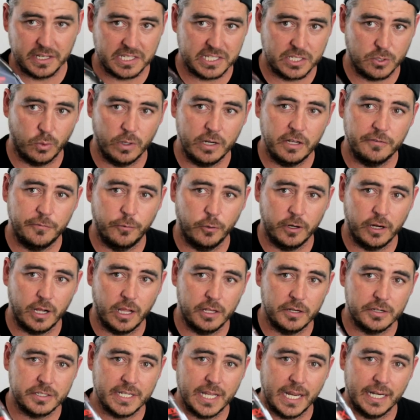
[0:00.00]
It's
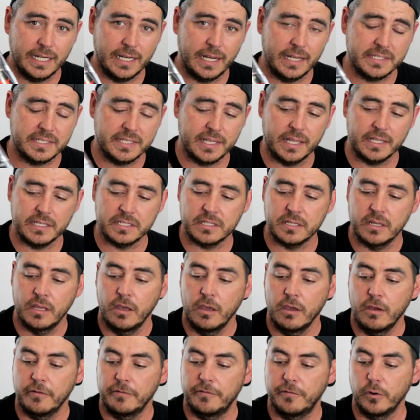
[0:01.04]
$24.99
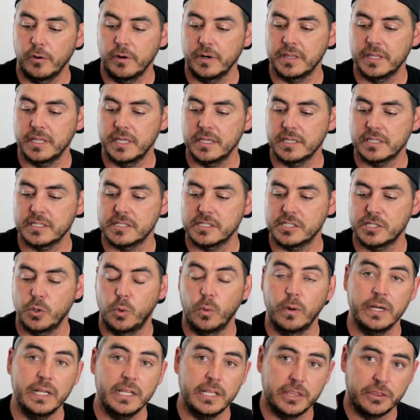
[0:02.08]
for this
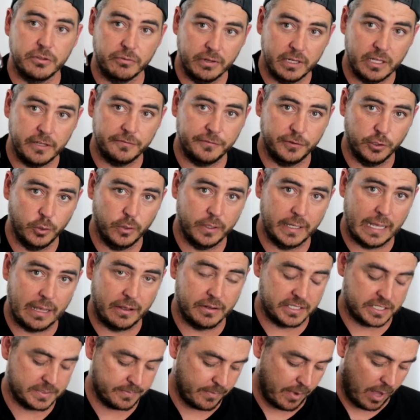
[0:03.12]
23 fluid
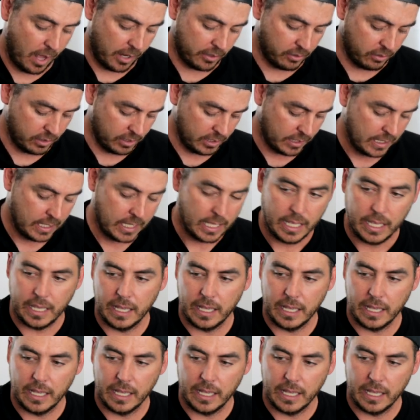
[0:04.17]
ounce bottle.